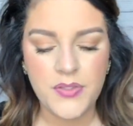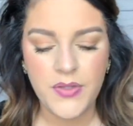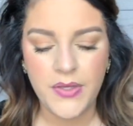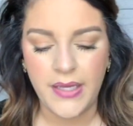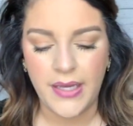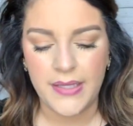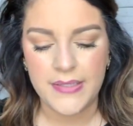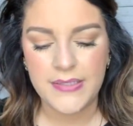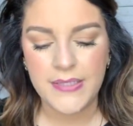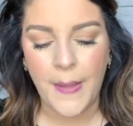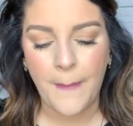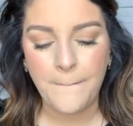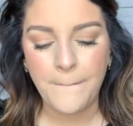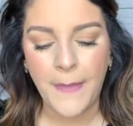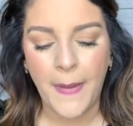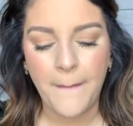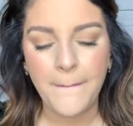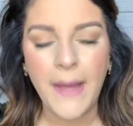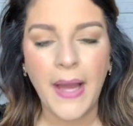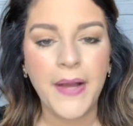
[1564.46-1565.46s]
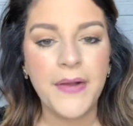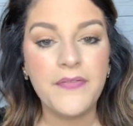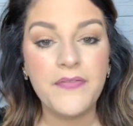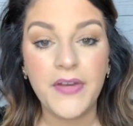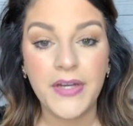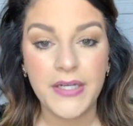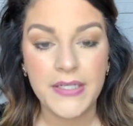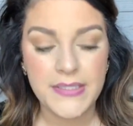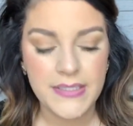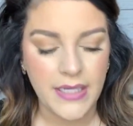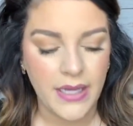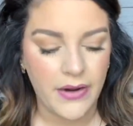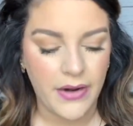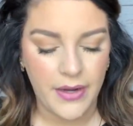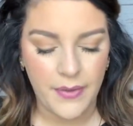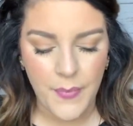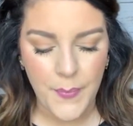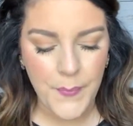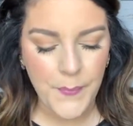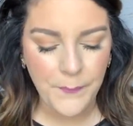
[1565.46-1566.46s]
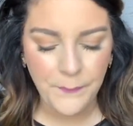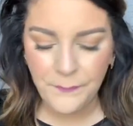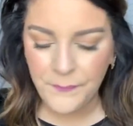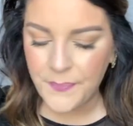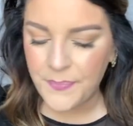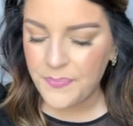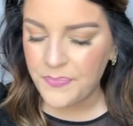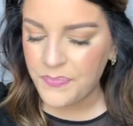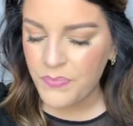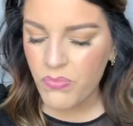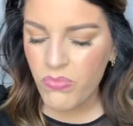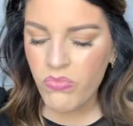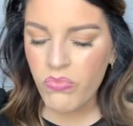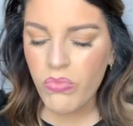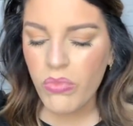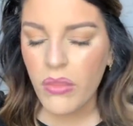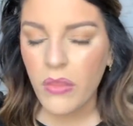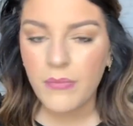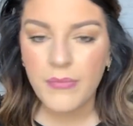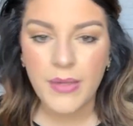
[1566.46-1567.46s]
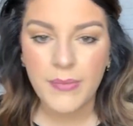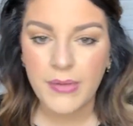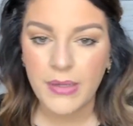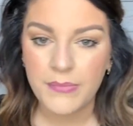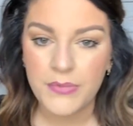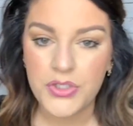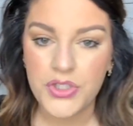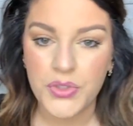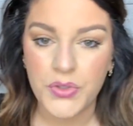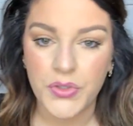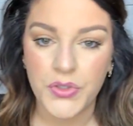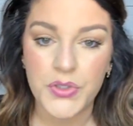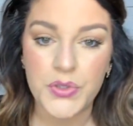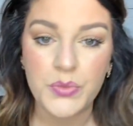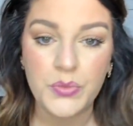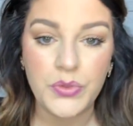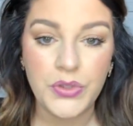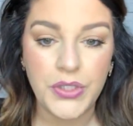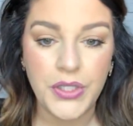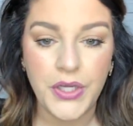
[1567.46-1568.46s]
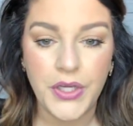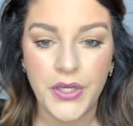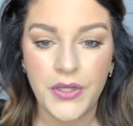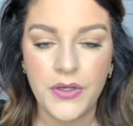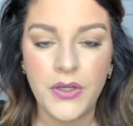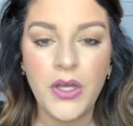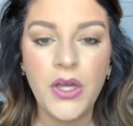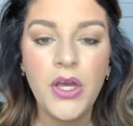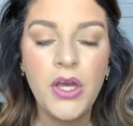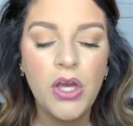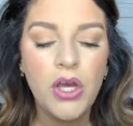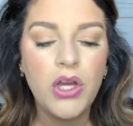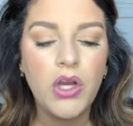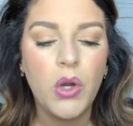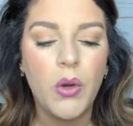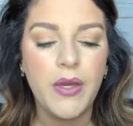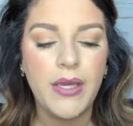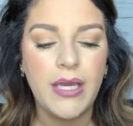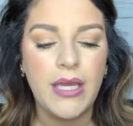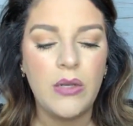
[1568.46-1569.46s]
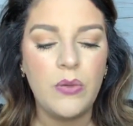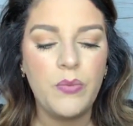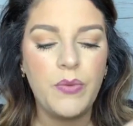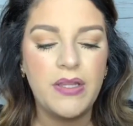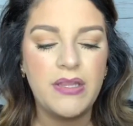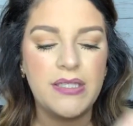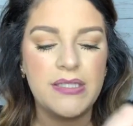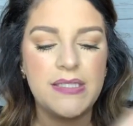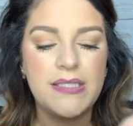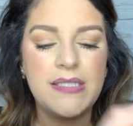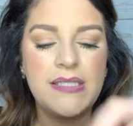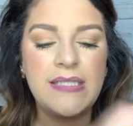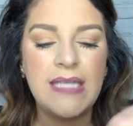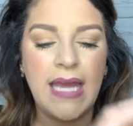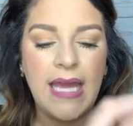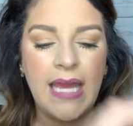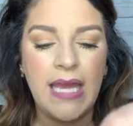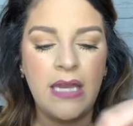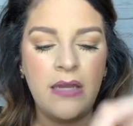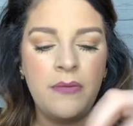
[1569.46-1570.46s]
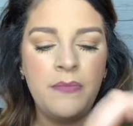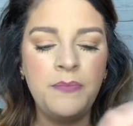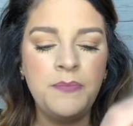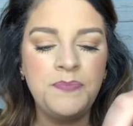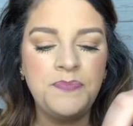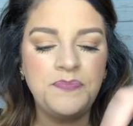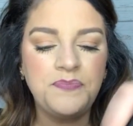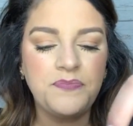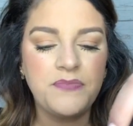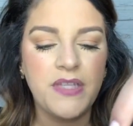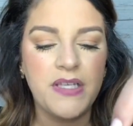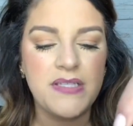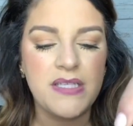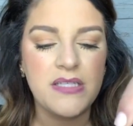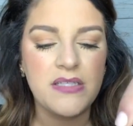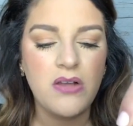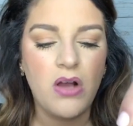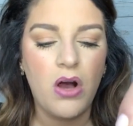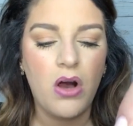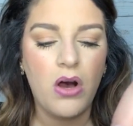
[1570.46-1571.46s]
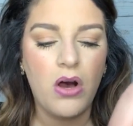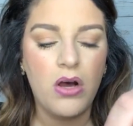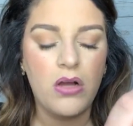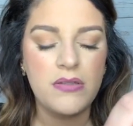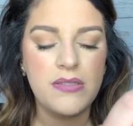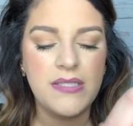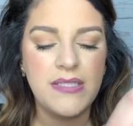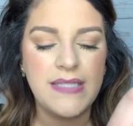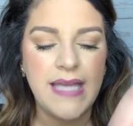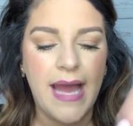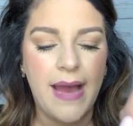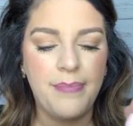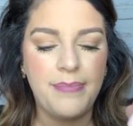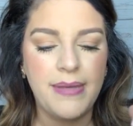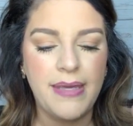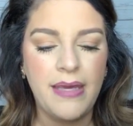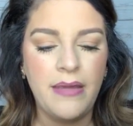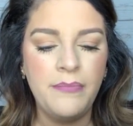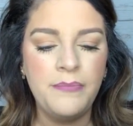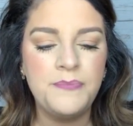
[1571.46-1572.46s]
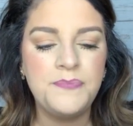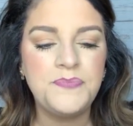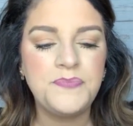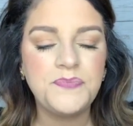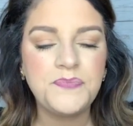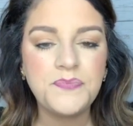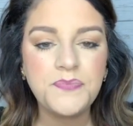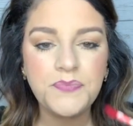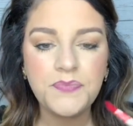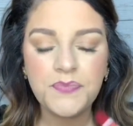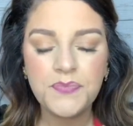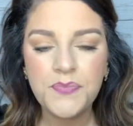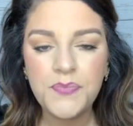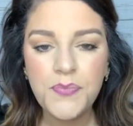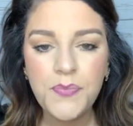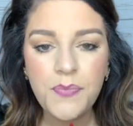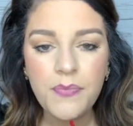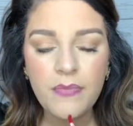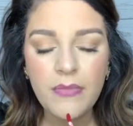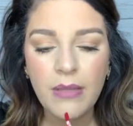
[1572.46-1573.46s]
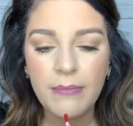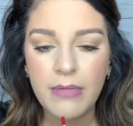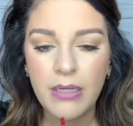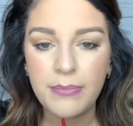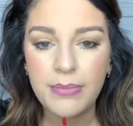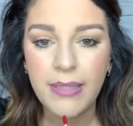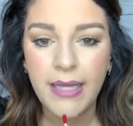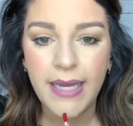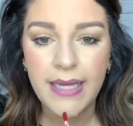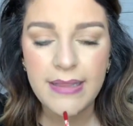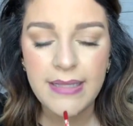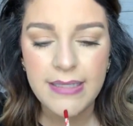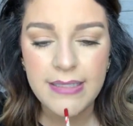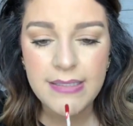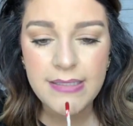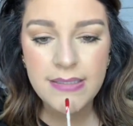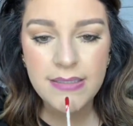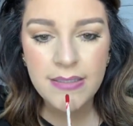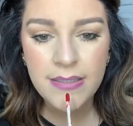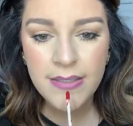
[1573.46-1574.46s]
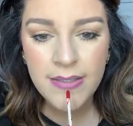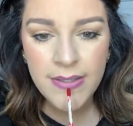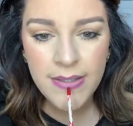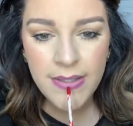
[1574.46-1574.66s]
so yes, very scary. I promise you it looks really good. Going in with the stain. This is called Sappy. I'm gonna apply this.